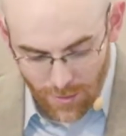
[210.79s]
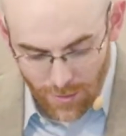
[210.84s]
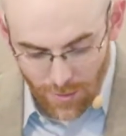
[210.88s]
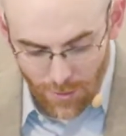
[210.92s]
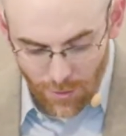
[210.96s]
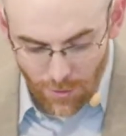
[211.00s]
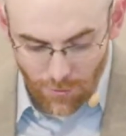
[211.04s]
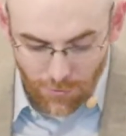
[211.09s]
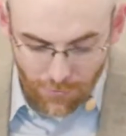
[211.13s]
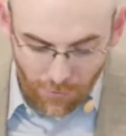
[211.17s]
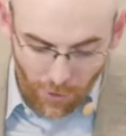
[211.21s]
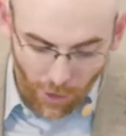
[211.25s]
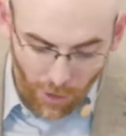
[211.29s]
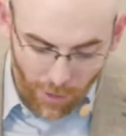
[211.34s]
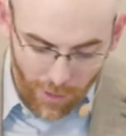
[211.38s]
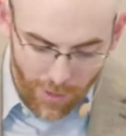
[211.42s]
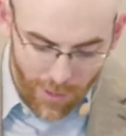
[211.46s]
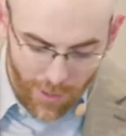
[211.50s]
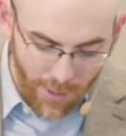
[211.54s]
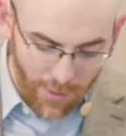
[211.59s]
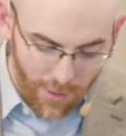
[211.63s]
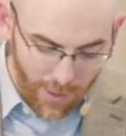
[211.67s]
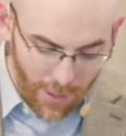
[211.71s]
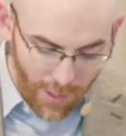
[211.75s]
You've fallen
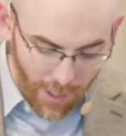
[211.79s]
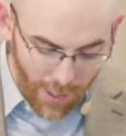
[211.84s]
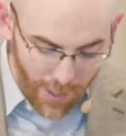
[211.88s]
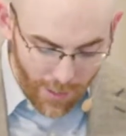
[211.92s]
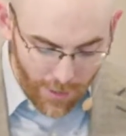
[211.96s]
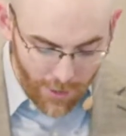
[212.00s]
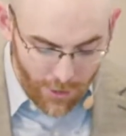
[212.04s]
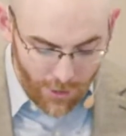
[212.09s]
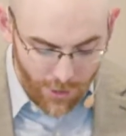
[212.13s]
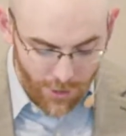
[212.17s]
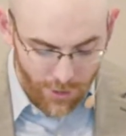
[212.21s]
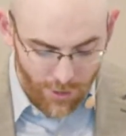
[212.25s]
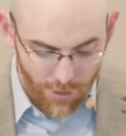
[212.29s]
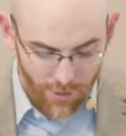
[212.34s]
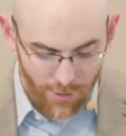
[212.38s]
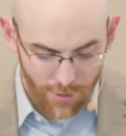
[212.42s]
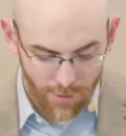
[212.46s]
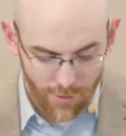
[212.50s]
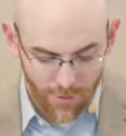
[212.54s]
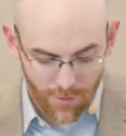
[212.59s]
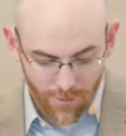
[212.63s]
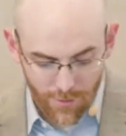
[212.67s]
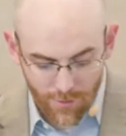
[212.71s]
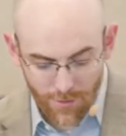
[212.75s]
into the ditch.
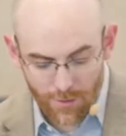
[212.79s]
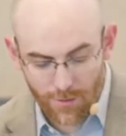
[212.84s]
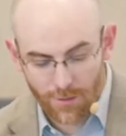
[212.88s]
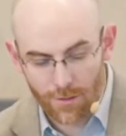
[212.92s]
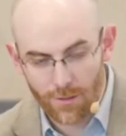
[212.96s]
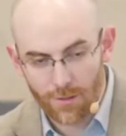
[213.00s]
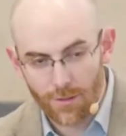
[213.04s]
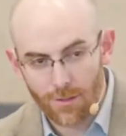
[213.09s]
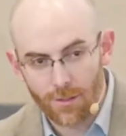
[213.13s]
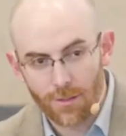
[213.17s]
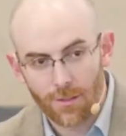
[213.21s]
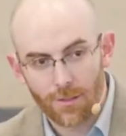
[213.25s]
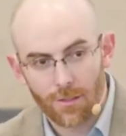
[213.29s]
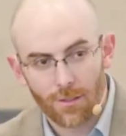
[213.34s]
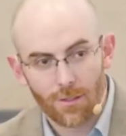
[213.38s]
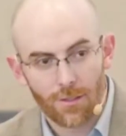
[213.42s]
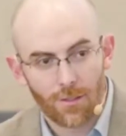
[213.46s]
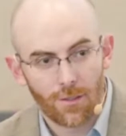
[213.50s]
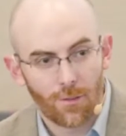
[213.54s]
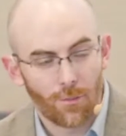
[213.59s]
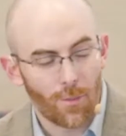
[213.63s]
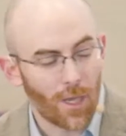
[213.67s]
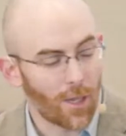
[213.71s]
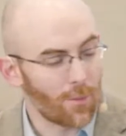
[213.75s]

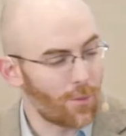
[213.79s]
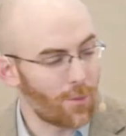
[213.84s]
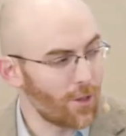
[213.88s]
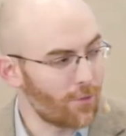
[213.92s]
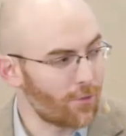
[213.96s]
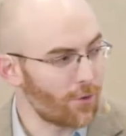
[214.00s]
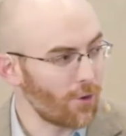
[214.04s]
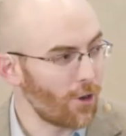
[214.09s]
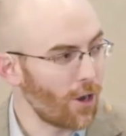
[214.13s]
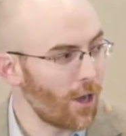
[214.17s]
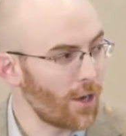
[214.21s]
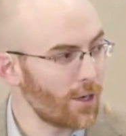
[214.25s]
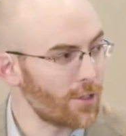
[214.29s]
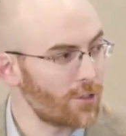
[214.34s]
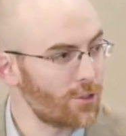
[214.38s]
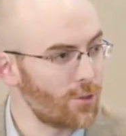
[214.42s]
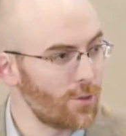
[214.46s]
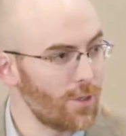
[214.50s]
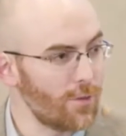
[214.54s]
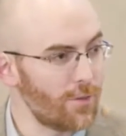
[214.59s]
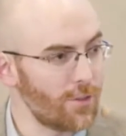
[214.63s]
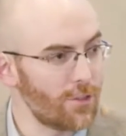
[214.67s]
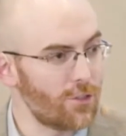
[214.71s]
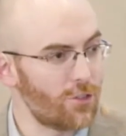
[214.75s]
Maybe if you're honest, you
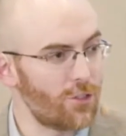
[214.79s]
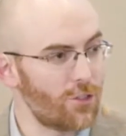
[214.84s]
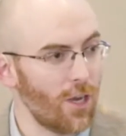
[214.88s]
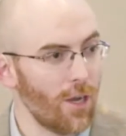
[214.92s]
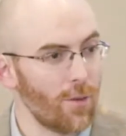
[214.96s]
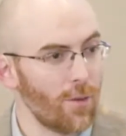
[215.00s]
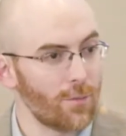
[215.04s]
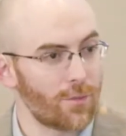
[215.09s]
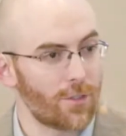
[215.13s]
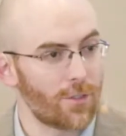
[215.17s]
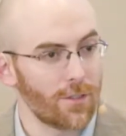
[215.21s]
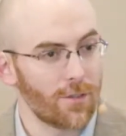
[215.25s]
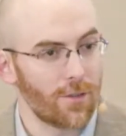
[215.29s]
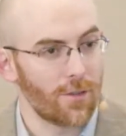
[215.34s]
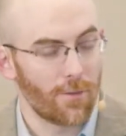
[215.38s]
even jumped.